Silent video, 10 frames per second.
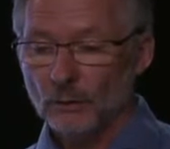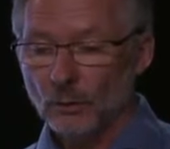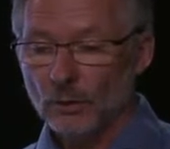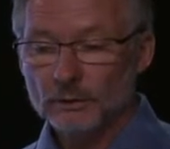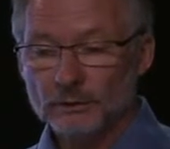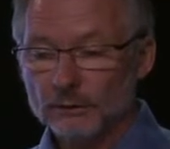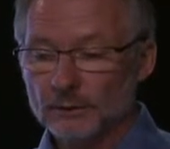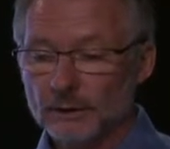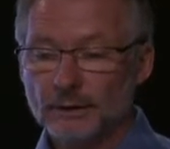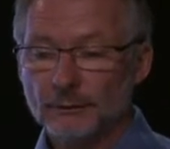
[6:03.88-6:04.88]
or
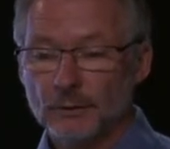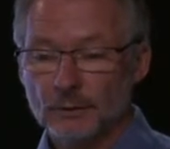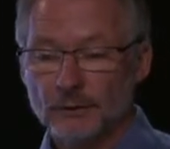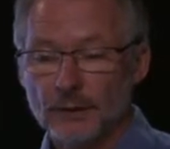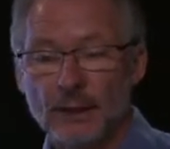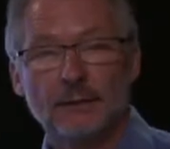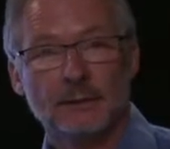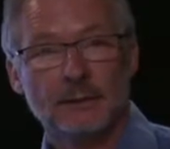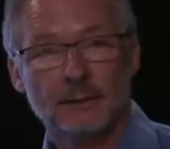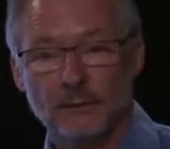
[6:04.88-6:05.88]
a difficult
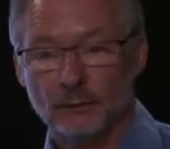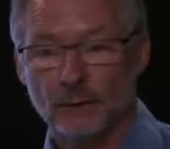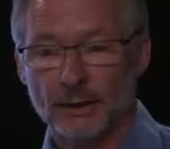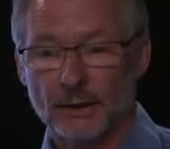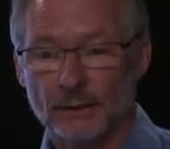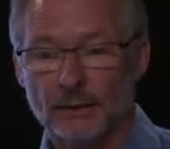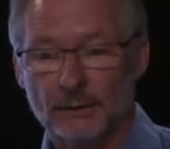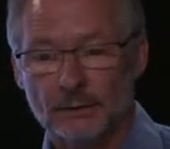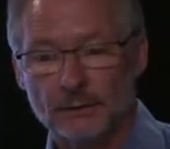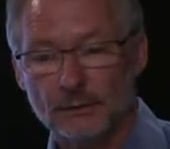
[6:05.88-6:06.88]
access to
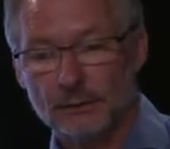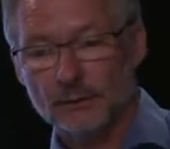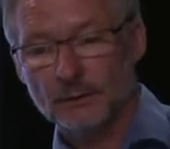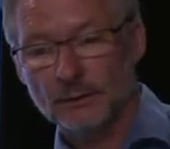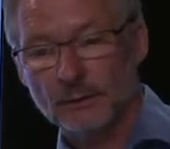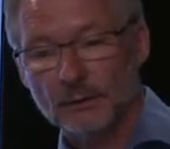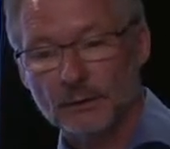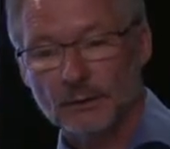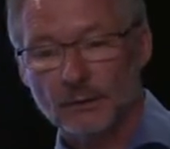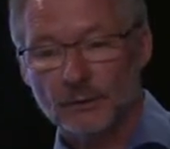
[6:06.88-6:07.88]
finance.
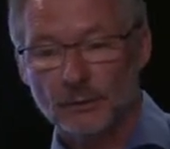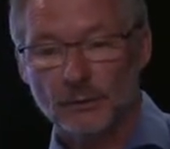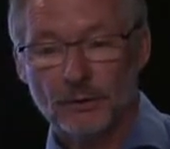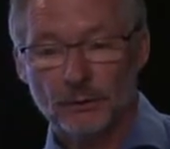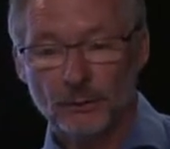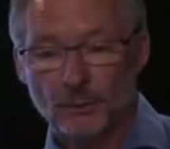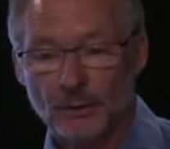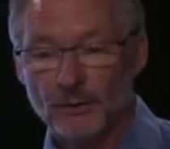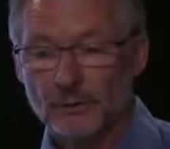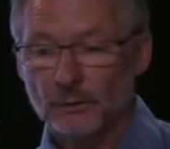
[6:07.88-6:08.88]
Turning to the
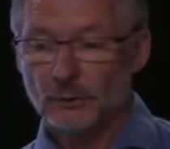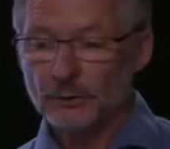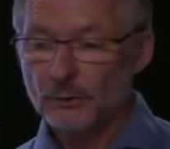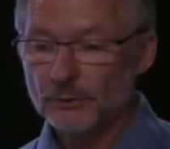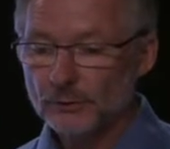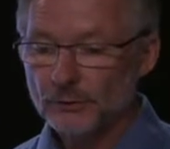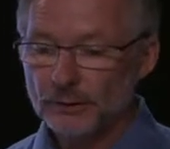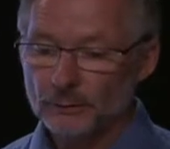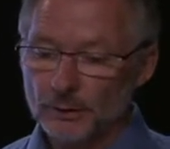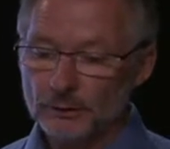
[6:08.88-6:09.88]
barriers to long-term
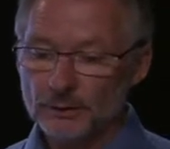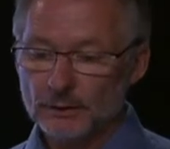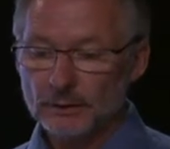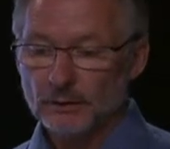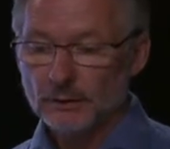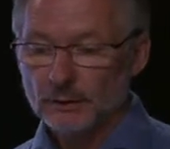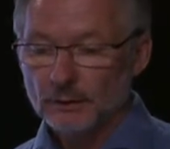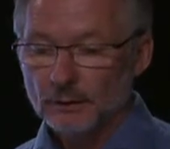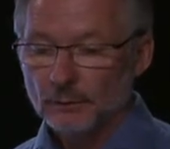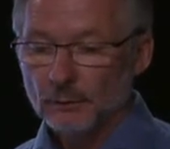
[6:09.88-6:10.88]
sustainability,
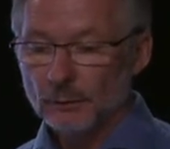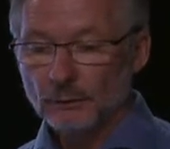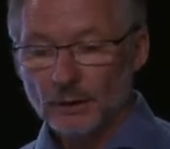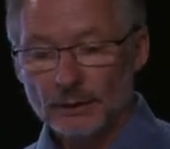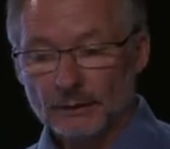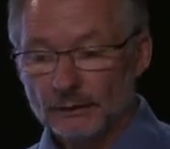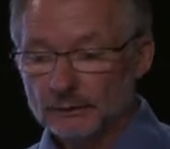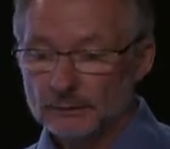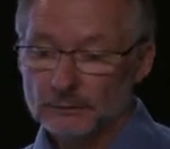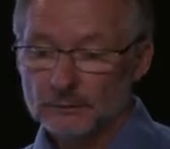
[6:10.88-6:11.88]
we would find,
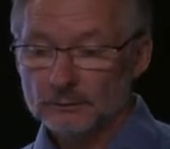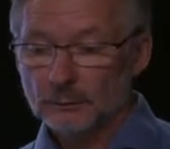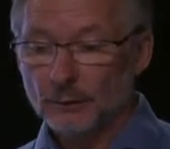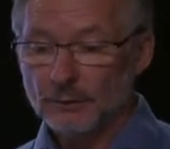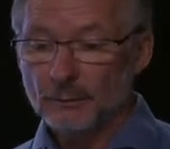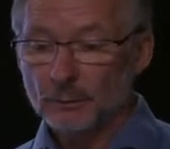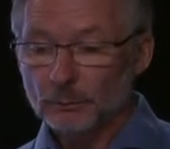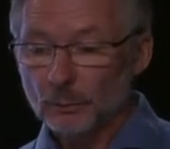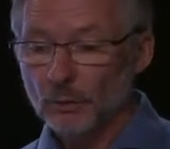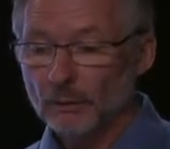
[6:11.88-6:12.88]
for
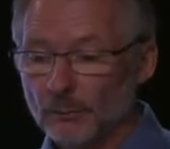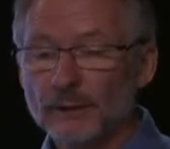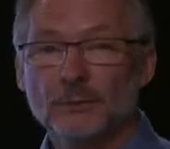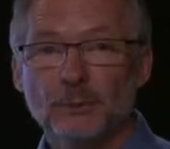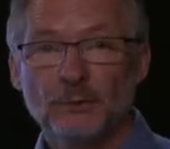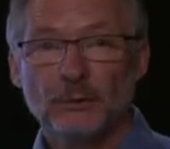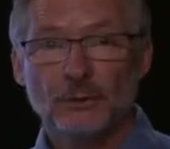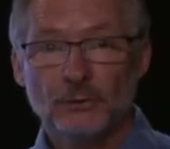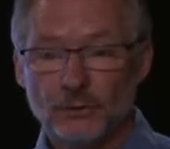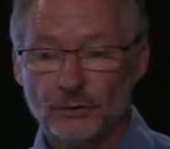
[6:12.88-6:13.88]
example, poor management
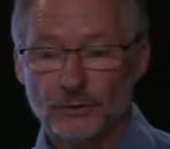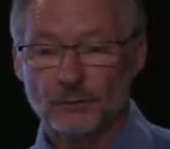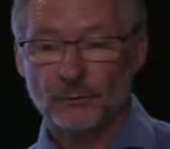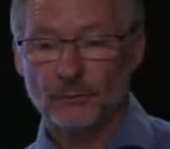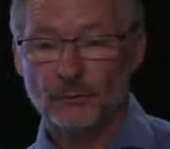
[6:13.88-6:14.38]
traditions,